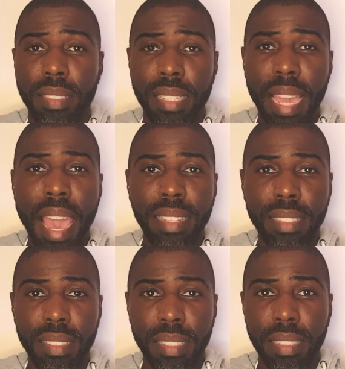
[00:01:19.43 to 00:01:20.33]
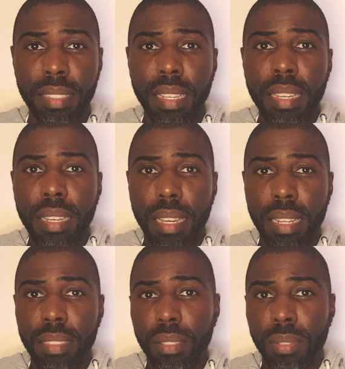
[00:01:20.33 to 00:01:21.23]
the editing
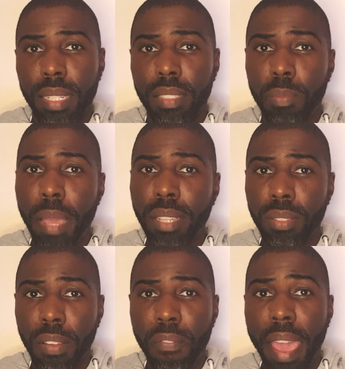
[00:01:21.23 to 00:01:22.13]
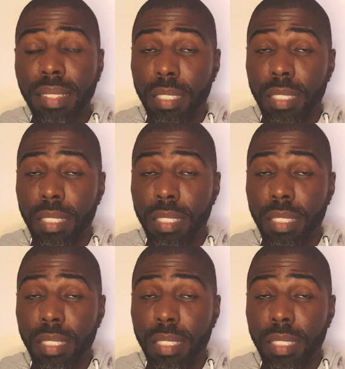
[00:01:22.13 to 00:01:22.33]
and create special effects,